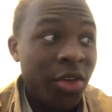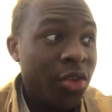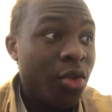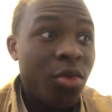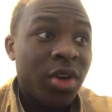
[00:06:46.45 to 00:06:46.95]

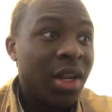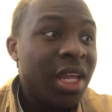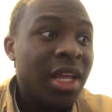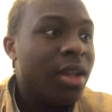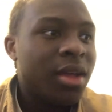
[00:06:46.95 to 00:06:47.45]
You don't
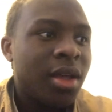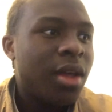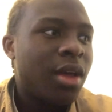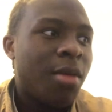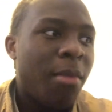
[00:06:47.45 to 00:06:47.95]
need
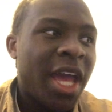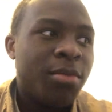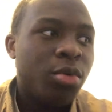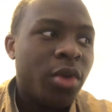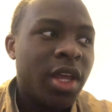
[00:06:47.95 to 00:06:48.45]
a
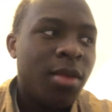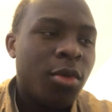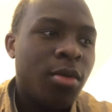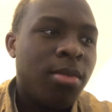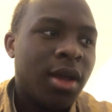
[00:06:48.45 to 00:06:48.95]
MacBook
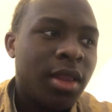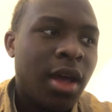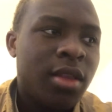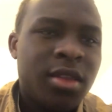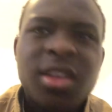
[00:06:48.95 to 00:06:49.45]
anymore, but
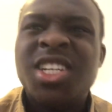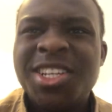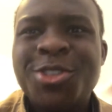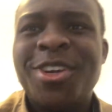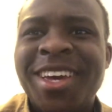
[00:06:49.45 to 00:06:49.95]
I'd
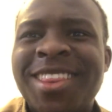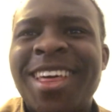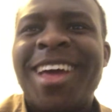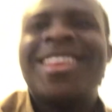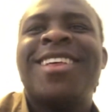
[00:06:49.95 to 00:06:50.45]
suggest you get
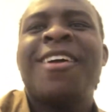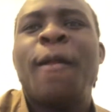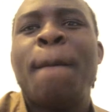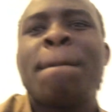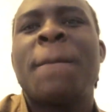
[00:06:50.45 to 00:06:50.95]
that.
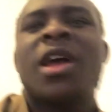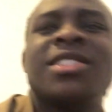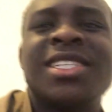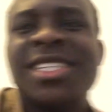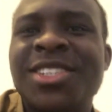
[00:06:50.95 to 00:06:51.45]
I
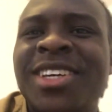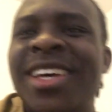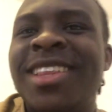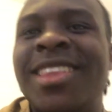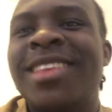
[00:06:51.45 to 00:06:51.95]
suggest you
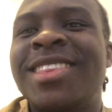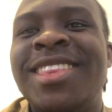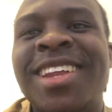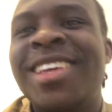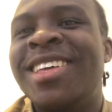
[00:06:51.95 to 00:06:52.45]
get
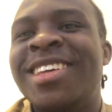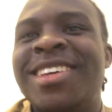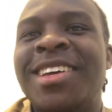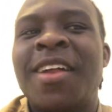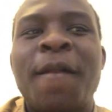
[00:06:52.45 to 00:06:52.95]
three
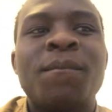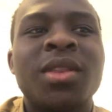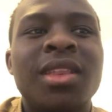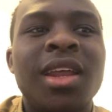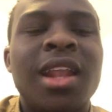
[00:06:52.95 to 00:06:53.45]

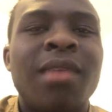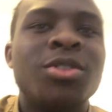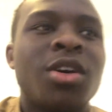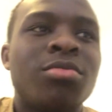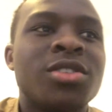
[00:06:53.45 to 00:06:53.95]

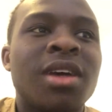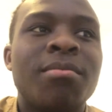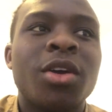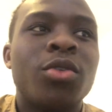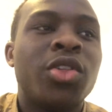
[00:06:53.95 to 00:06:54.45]
laptops or
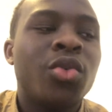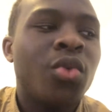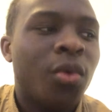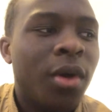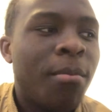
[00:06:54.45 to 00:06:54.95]
something, or two,
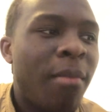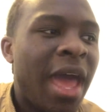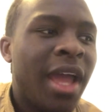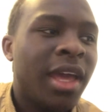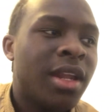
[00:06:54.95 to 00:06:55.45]
a
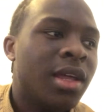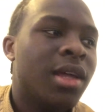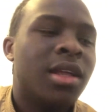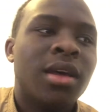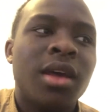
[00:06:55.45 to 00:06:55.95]
Mac and
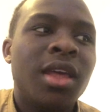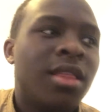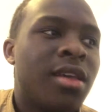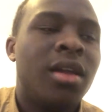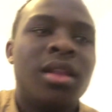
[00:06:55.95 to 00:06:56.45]
a
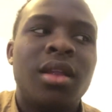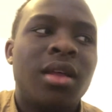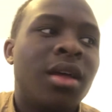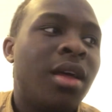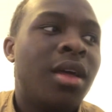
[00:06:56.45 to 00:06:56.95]
Intel
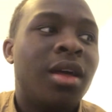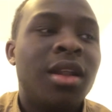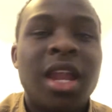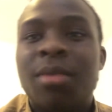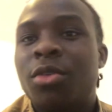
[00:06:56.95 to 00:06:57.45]

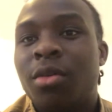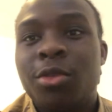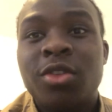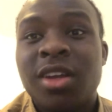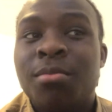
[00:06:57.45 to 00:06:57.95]
laptop.
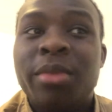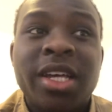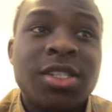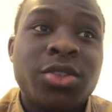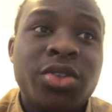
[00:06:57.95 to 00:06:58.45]
Those are the
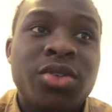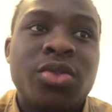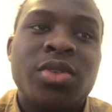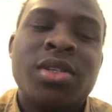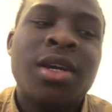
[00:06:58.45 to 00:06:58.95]
best to
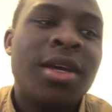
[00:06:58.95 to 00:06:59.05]
use.